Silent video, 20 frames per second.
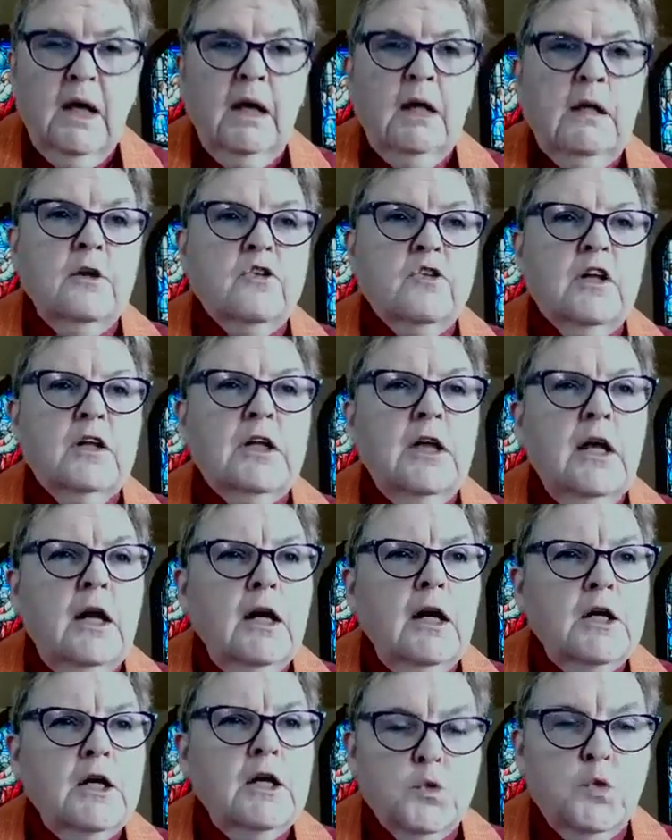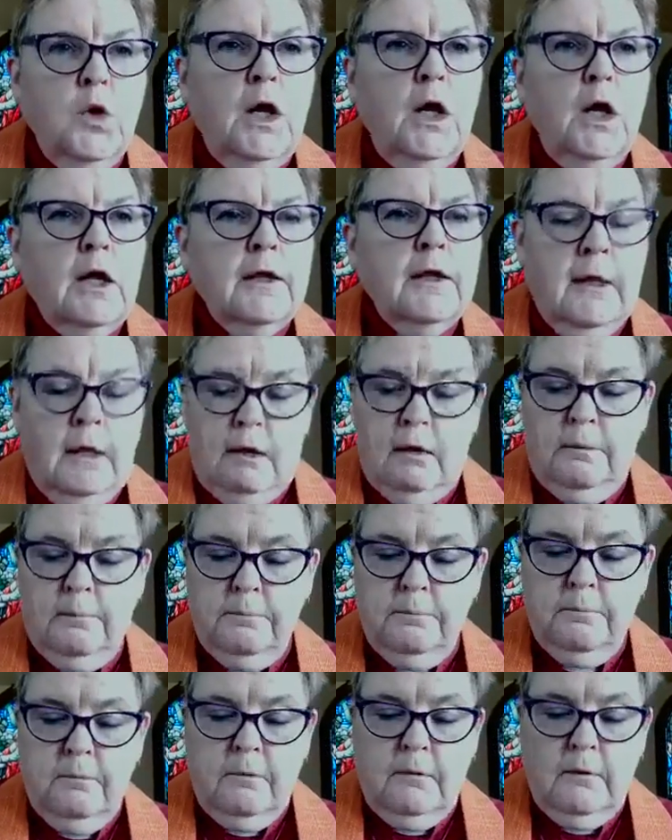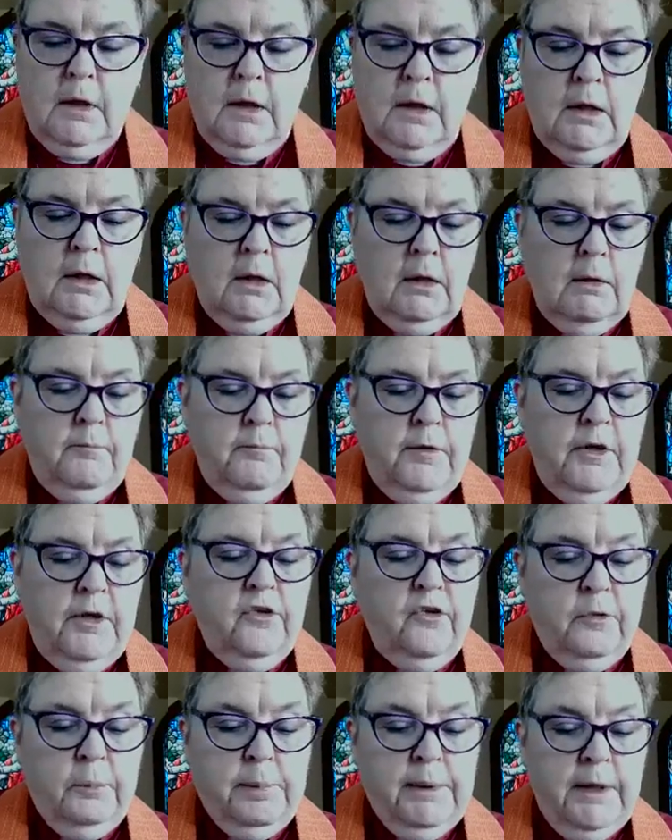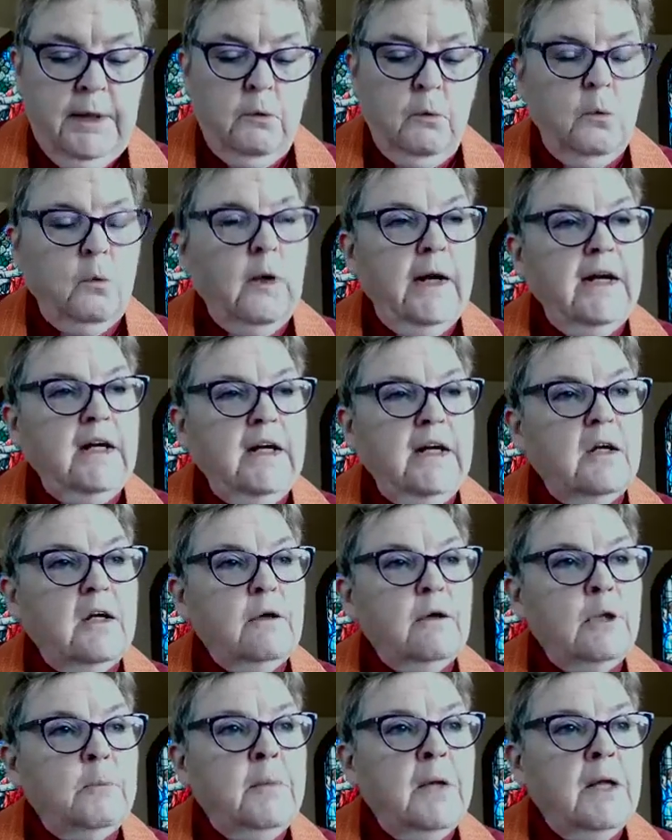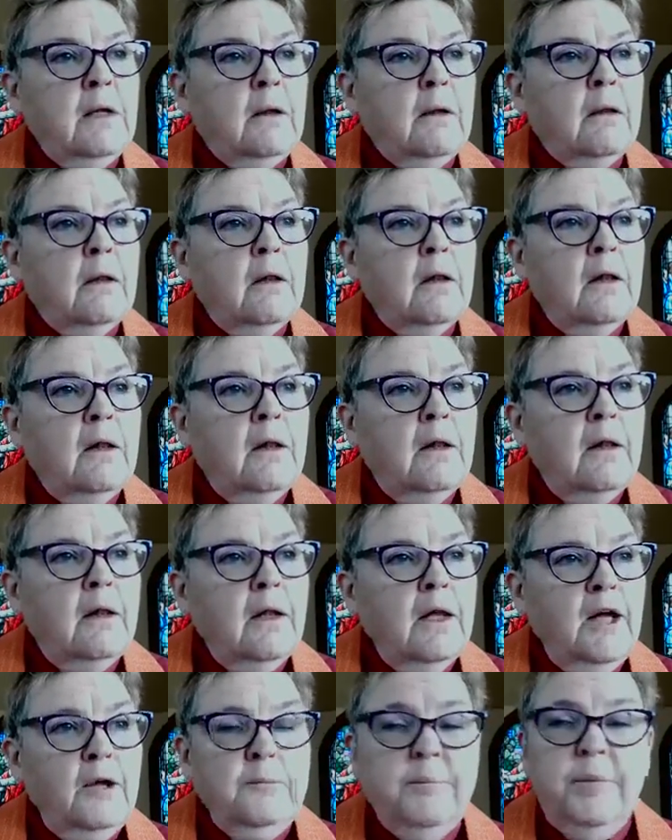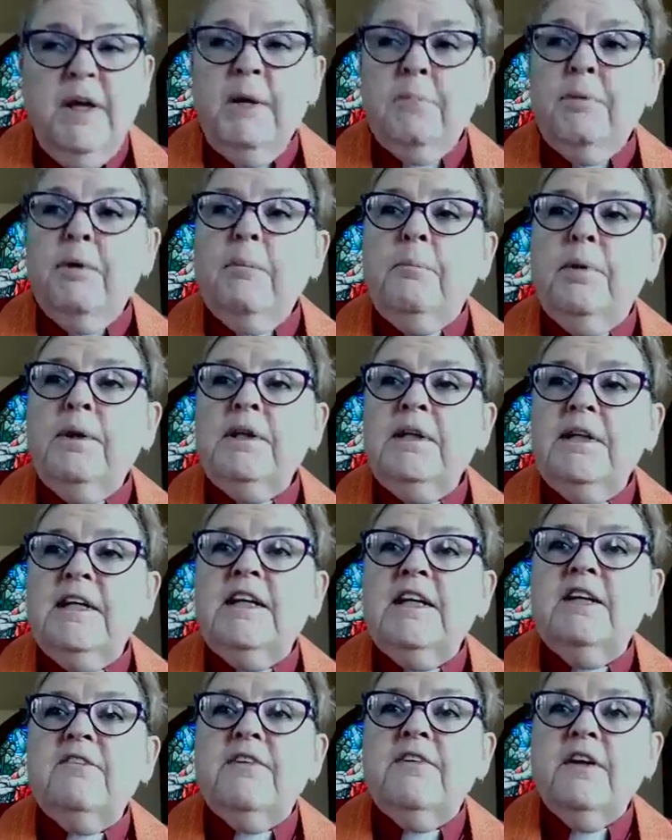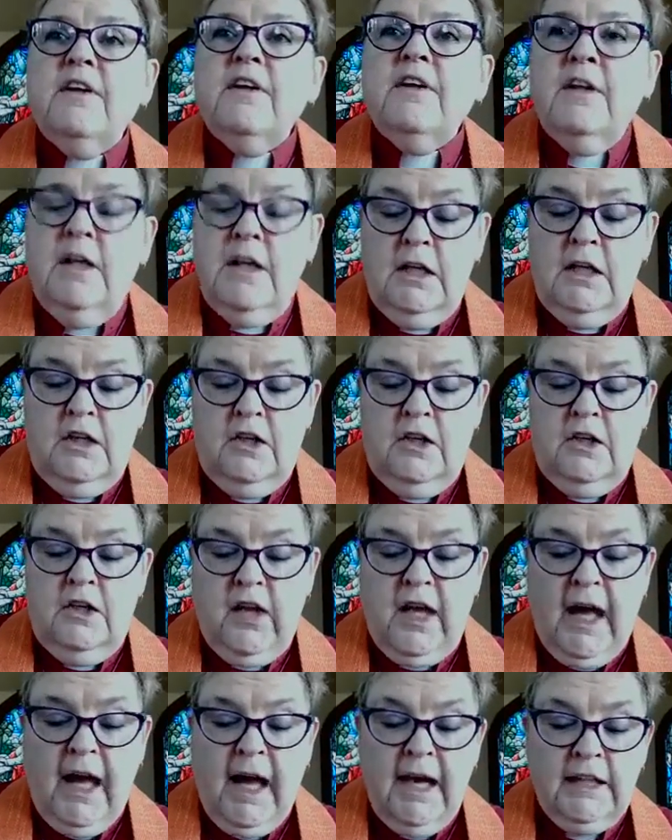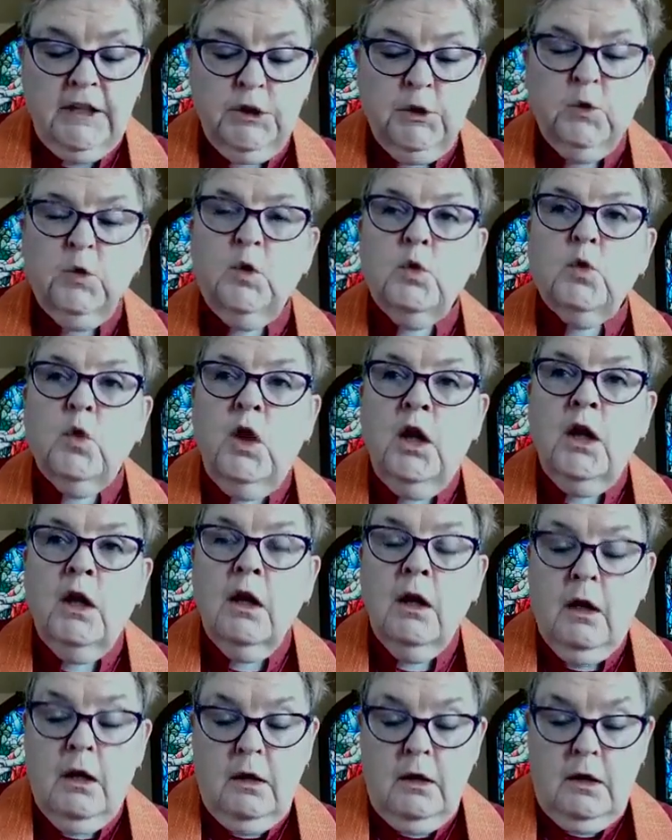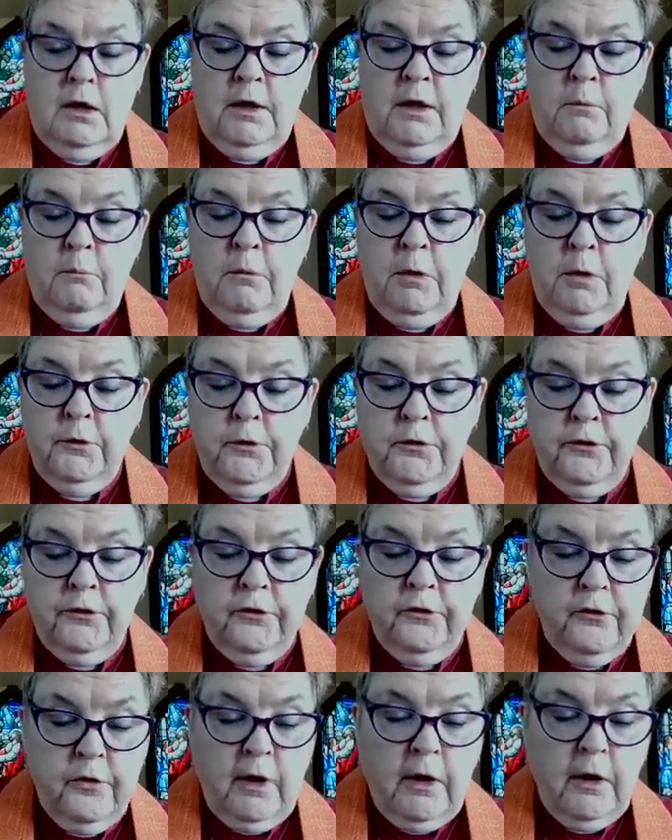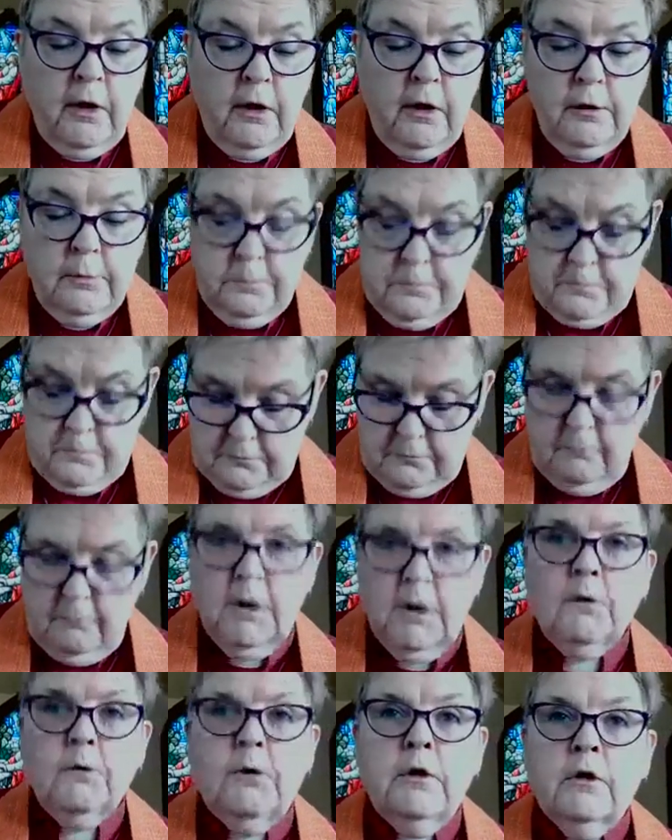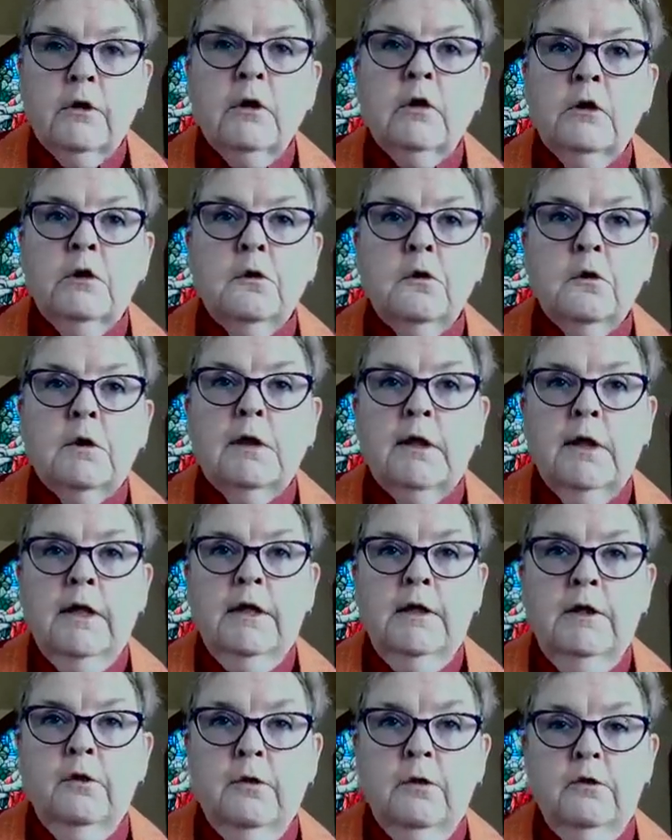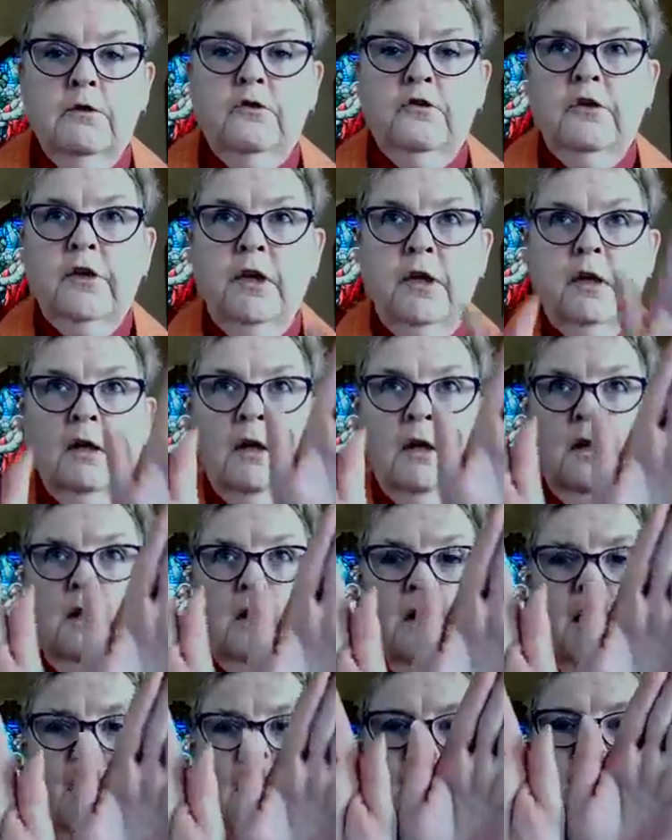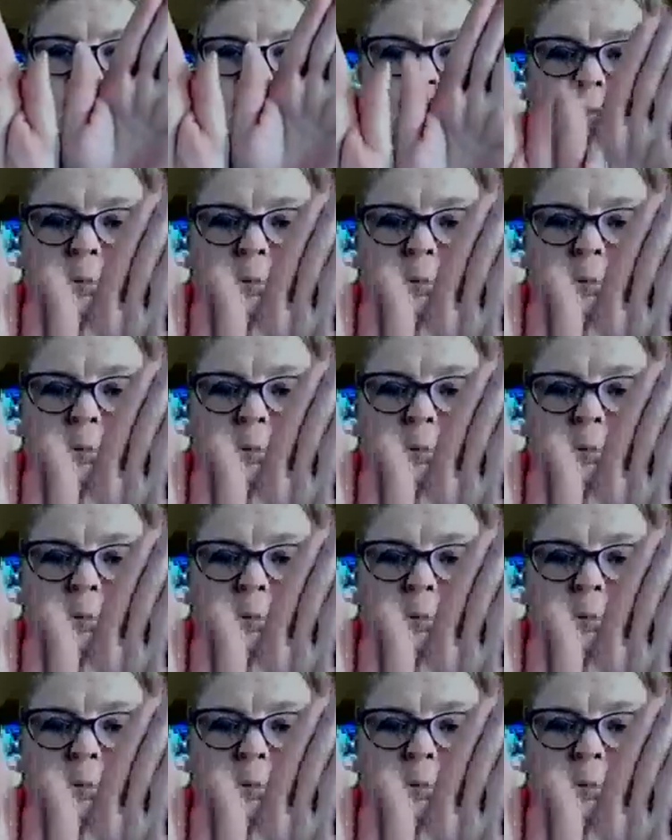And there's a large rock there that is split right down the middle. And people believe that it is the actual rock that Moses struck. You know, you can Google it and you can see it